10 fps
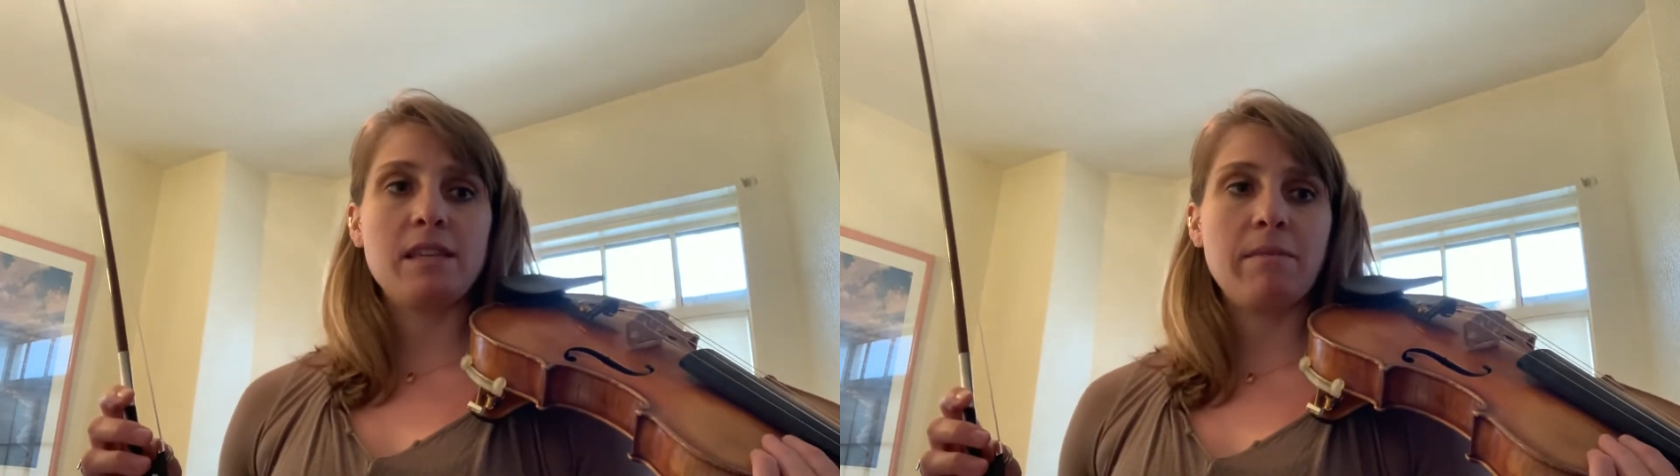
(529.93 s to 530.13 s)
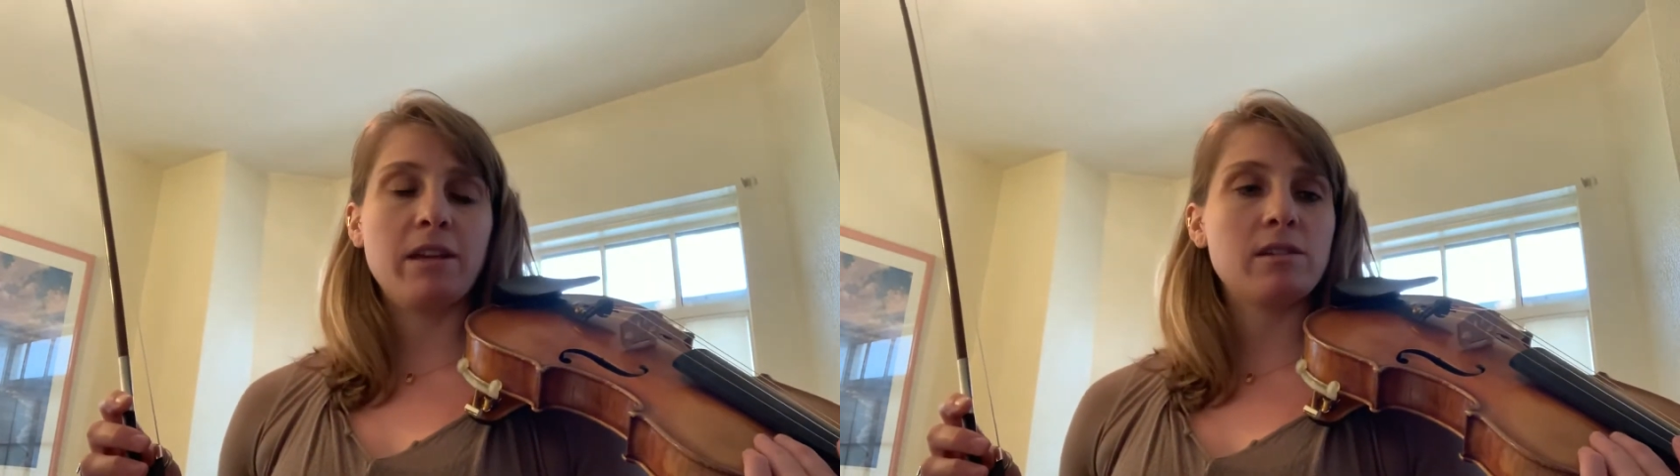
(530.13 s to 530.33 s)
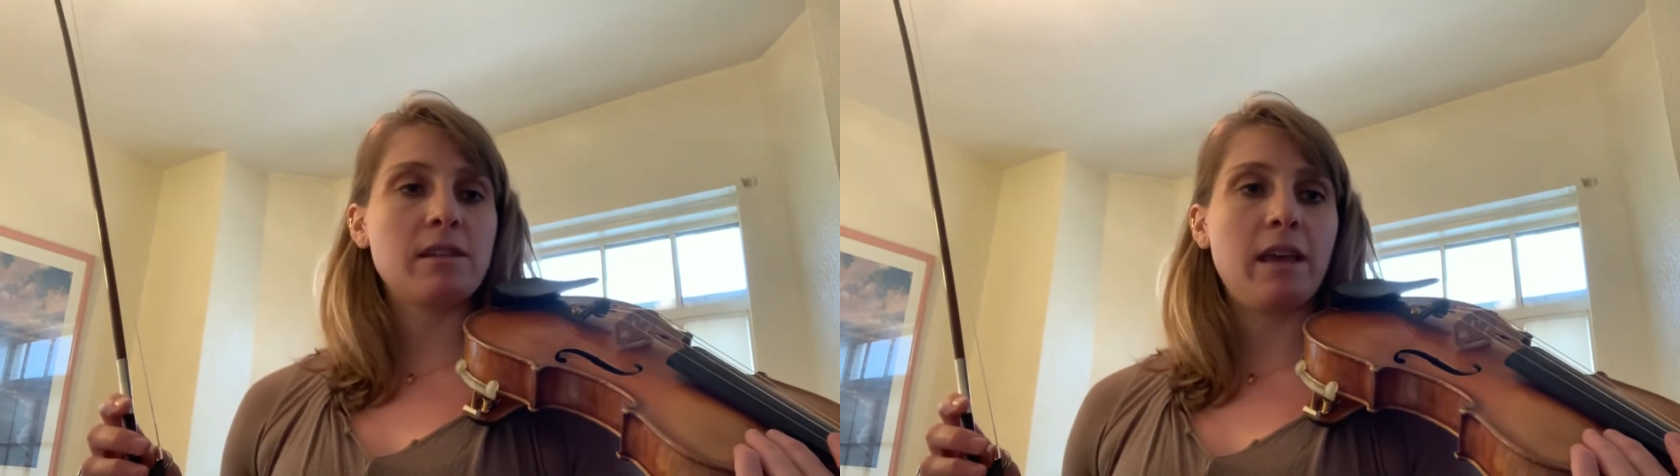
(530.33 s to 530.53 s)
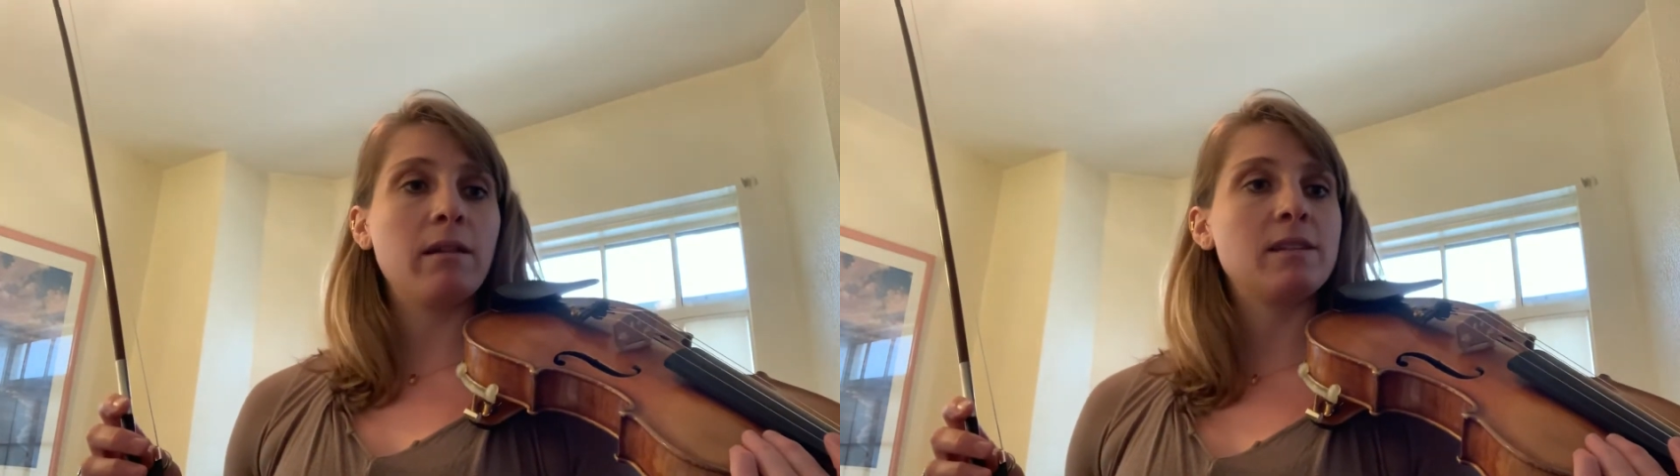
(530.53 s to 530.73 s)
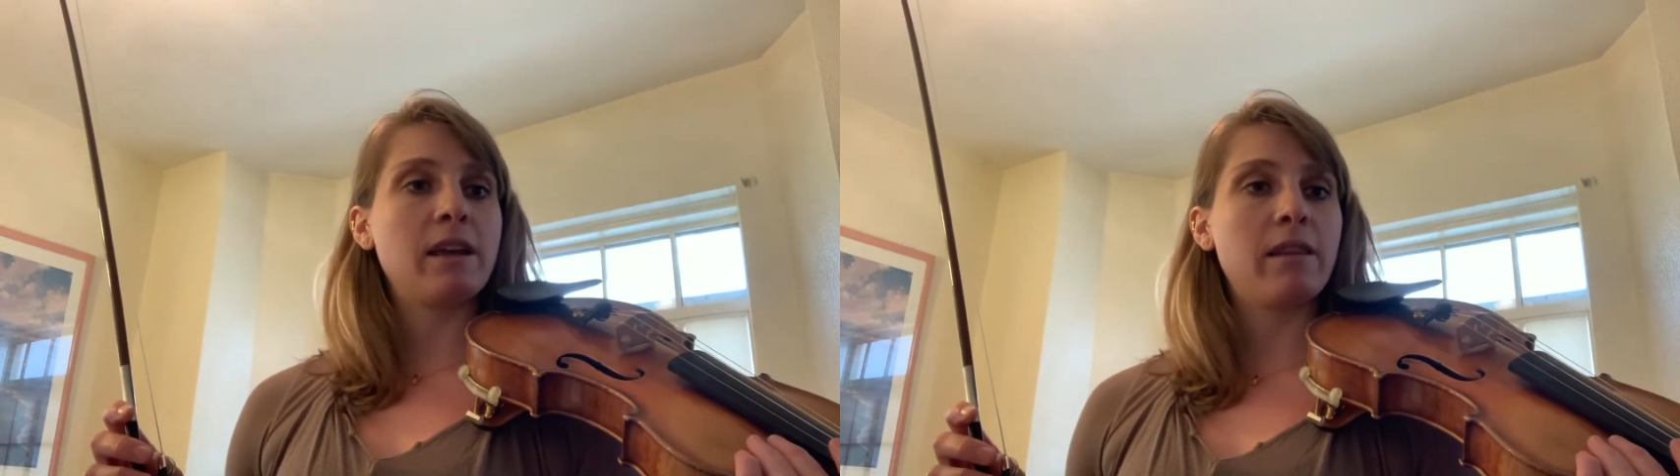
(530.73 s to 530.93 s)
C major
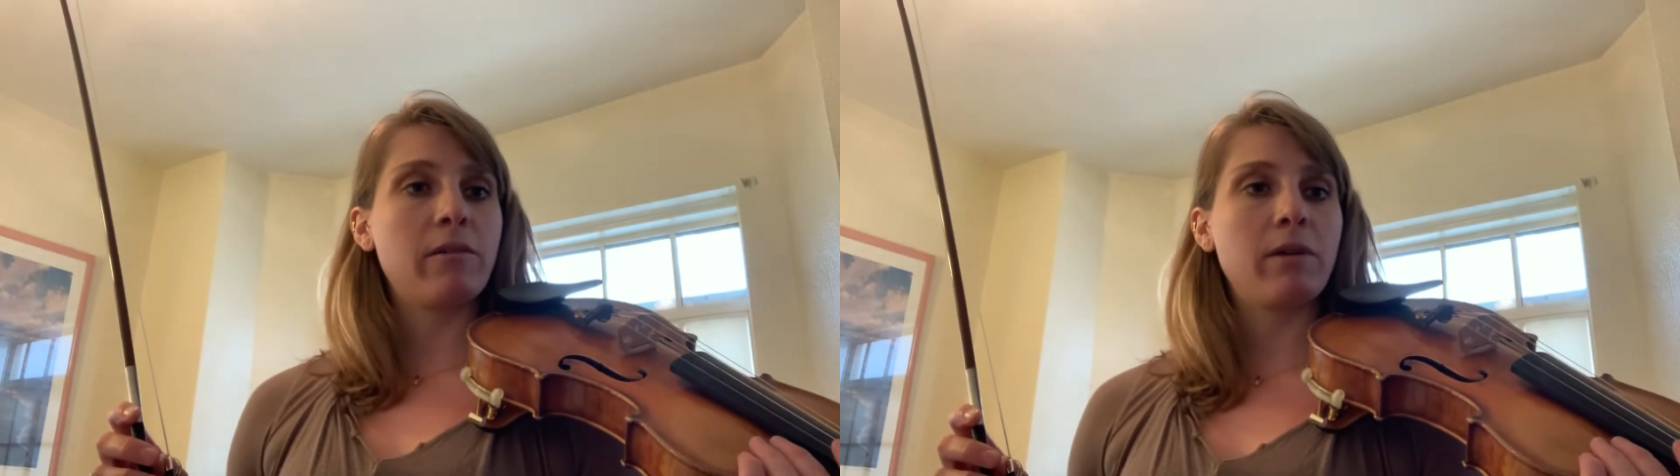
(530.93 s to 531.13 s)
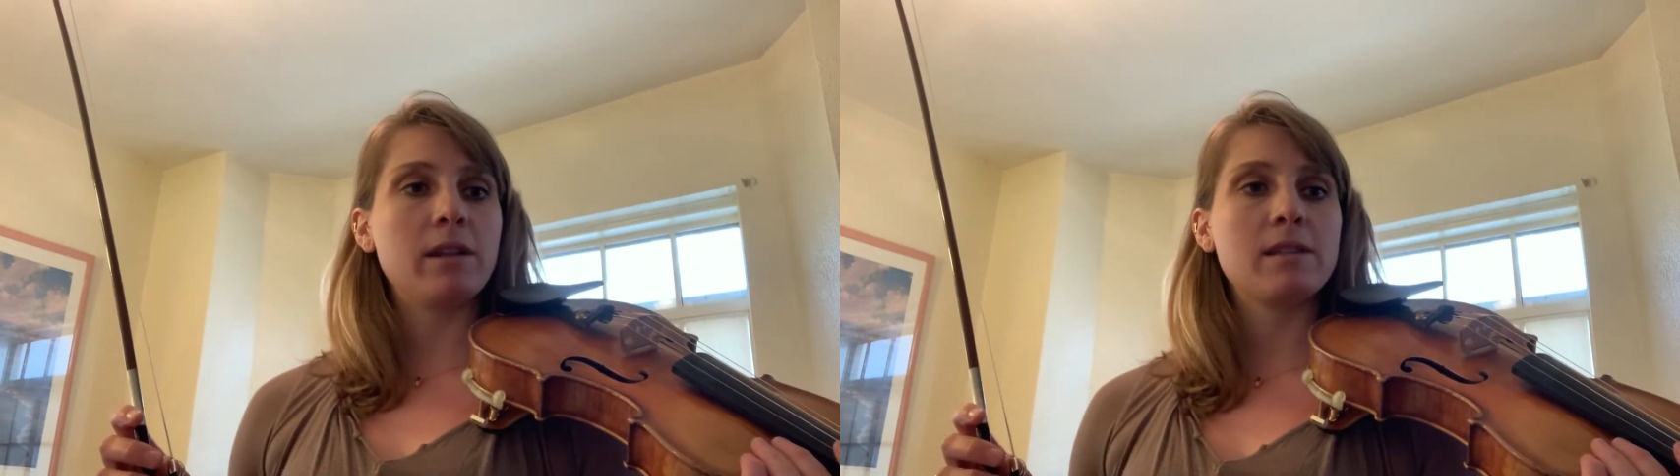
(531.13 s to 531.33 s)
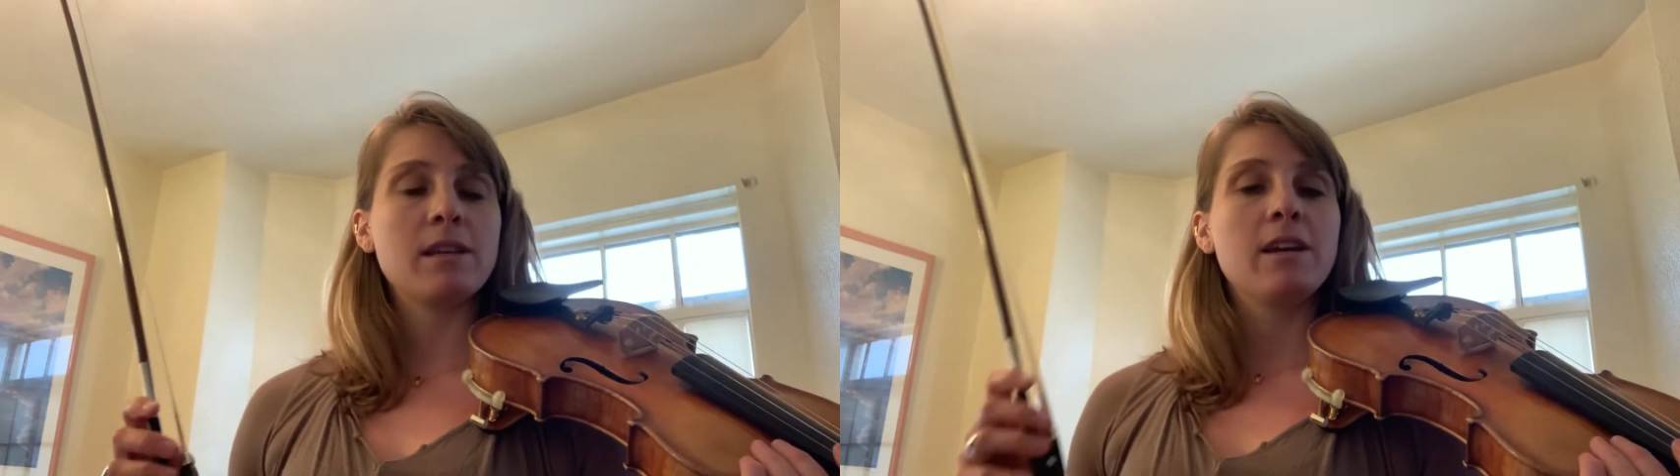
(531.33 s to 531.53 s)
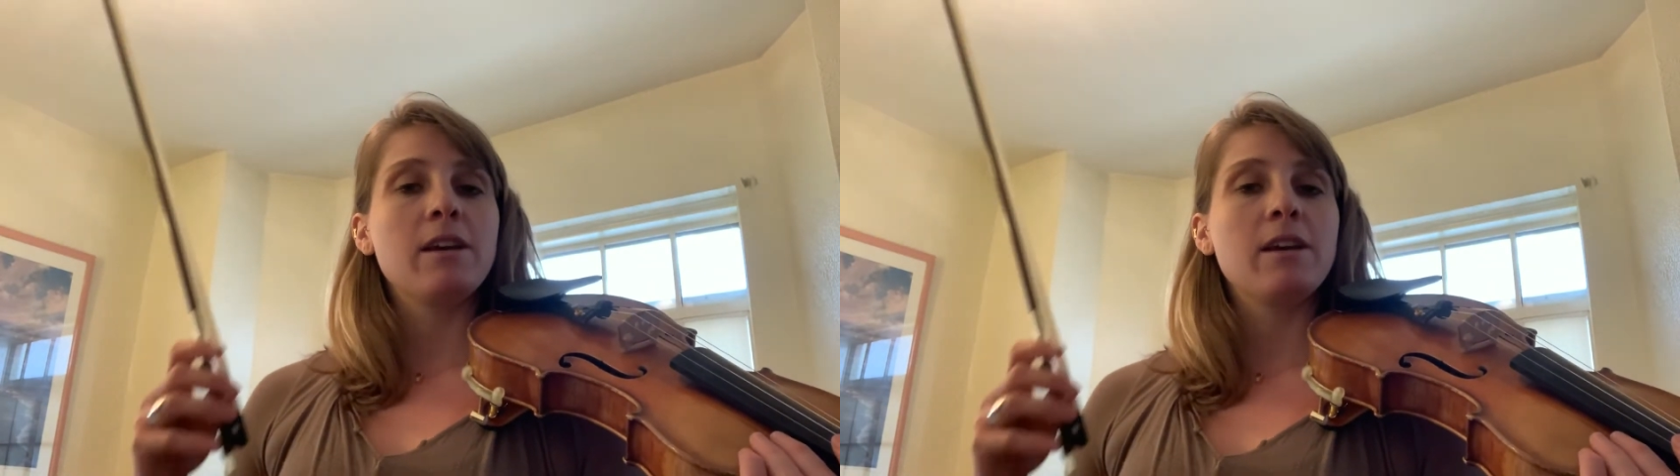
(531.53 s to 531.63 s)
scale together once.